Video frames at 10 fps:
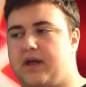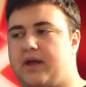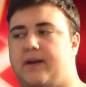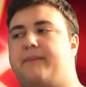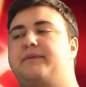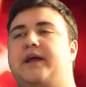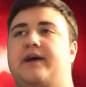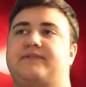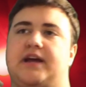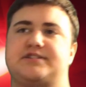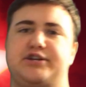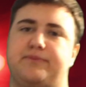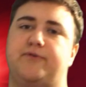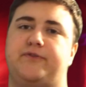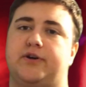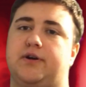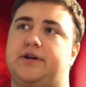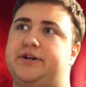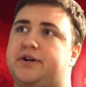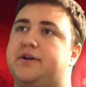going to have to ask you to move your
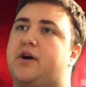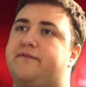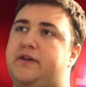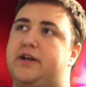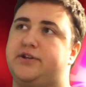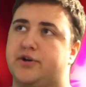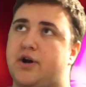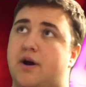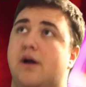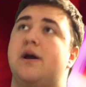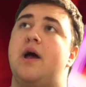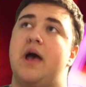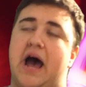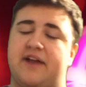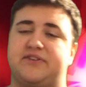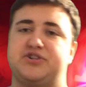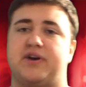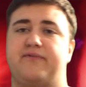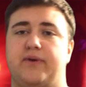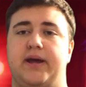RV and your car out of our
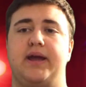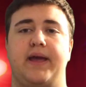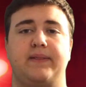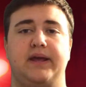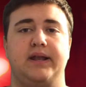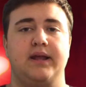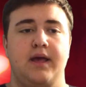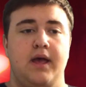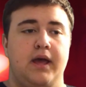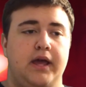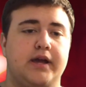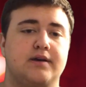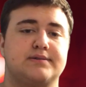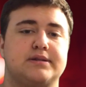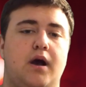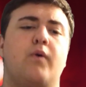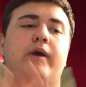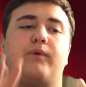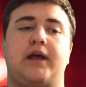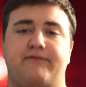driveway. And then he goes,
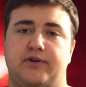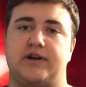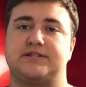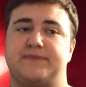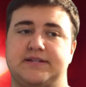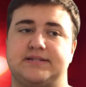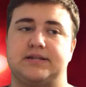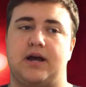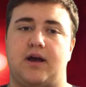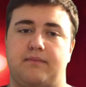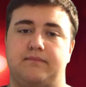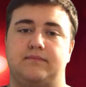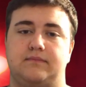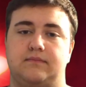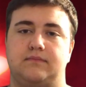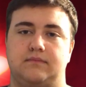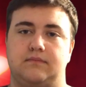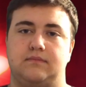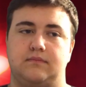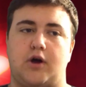okay, well, after Christmas,
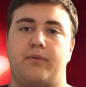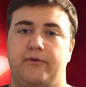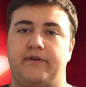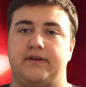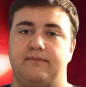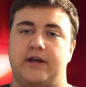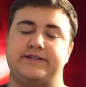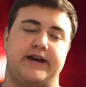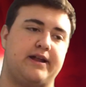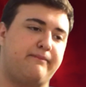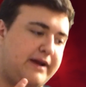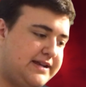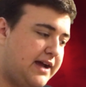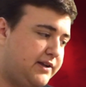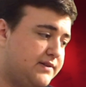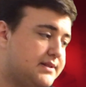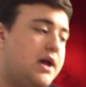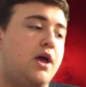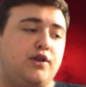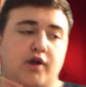I'll move it. And my dad goes,
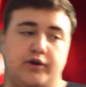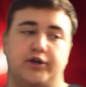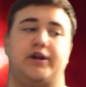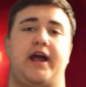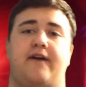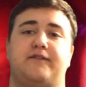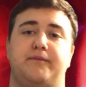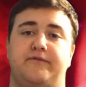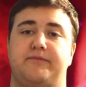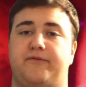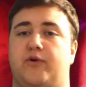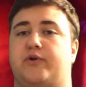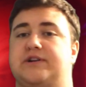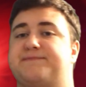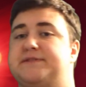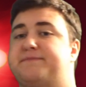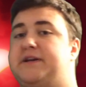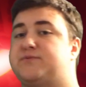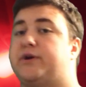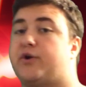no, you're going to have to move it before Christmas
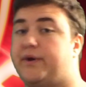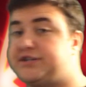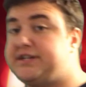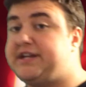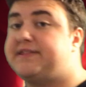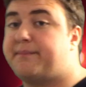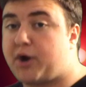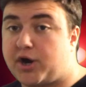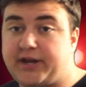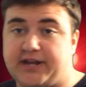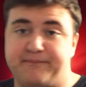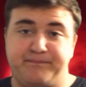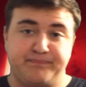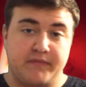because we're going to need the parking.